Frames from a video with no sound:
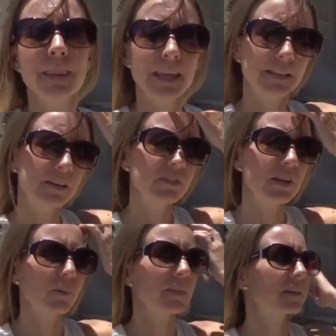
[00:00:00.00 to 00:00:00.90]
He lived
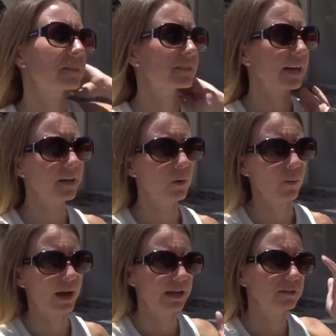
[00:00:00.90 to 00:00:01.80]
here with his second
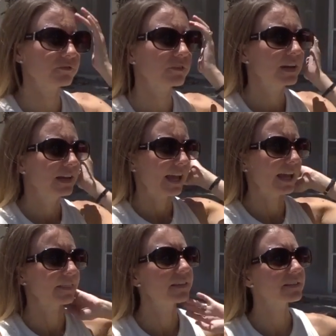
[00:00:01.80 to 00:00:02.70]
wife.
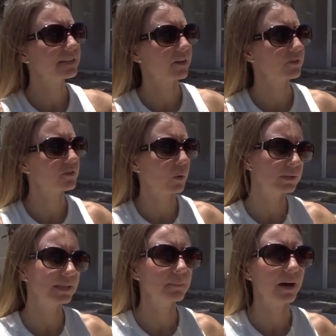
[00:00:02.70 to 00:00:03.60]
And this house is
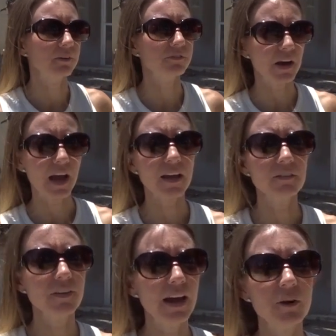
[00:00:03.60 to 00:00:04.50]
only about five
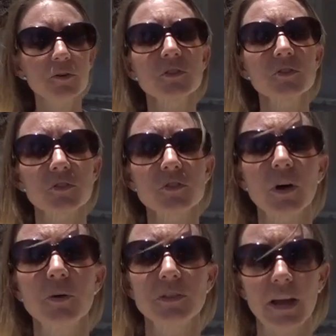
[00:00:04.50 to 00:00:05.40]
houses or
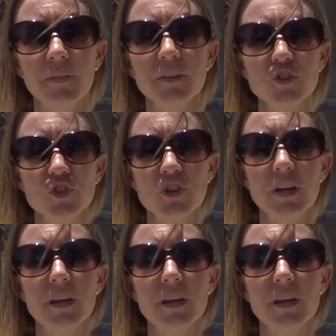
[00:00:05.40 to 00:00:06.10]
so down the street.